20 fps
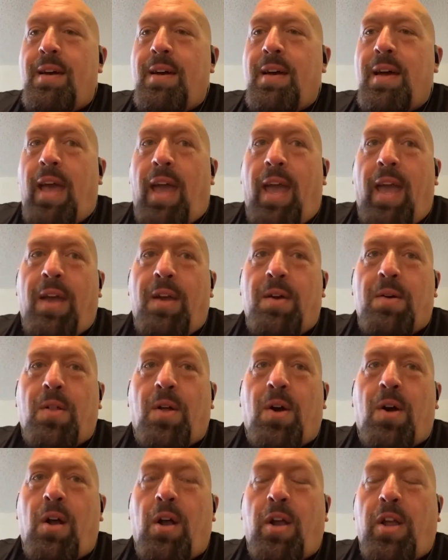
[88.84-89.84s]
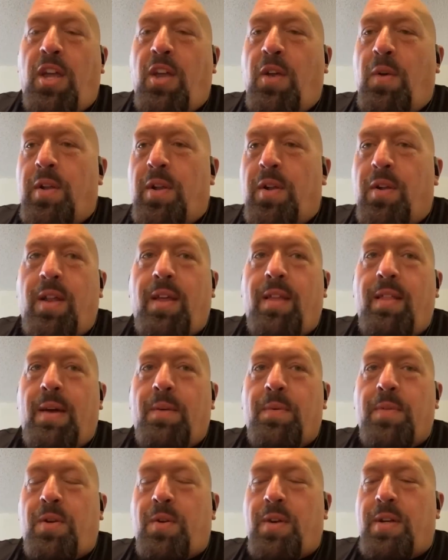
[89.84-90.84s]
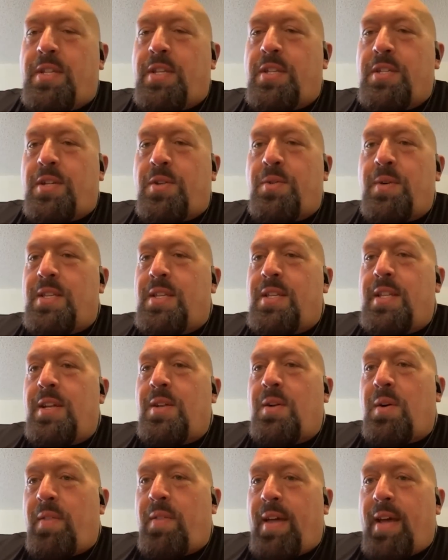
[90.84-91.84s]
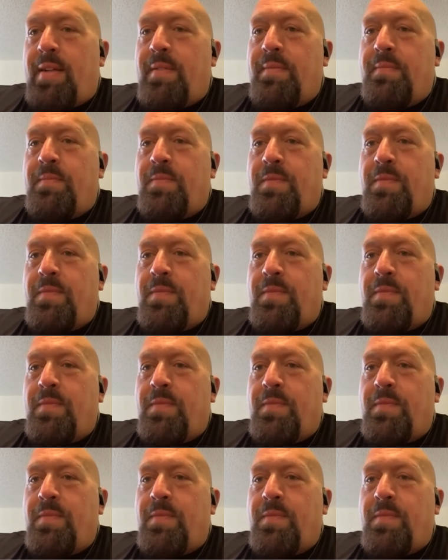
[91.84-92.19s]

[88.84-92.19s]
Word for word: uh, angle arguing or any of that. With Chris, because Chris did all that.